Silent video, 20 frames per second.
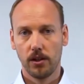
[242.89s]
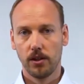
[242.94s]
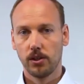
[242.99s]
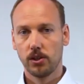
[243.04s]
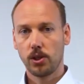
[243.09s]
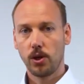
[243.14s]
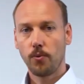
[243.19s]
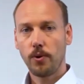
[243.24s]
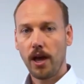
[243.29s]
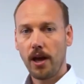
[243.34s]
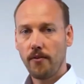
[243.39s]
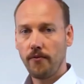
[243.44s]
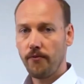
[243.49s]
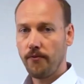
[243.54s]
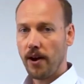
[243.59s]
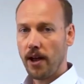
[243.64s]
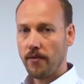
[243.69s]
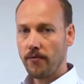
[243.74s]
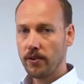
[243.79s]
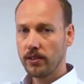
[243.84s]
So we have
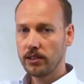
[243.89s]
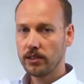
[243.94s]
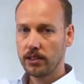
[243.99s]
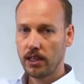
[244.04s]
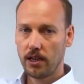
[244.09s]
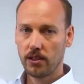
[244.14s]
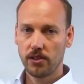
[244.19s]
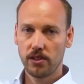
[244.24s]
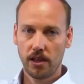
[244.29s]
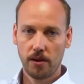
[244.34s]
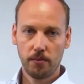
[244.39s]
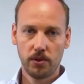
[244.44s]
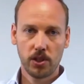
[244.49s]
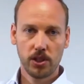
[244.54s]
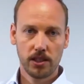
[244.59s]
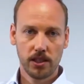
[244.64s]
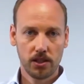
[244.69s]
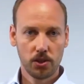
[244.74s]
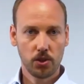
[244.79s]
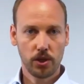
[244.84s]
500,000
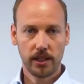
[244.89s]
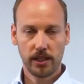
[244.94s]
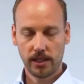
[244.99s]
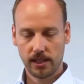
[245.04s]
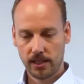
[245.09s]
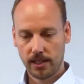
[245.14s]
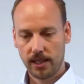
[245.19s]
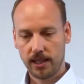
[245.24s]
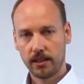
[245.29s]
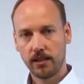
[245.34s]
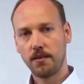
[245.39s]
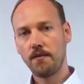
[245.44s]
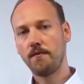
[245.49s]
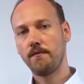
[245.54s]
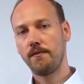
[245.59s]
images in the training set,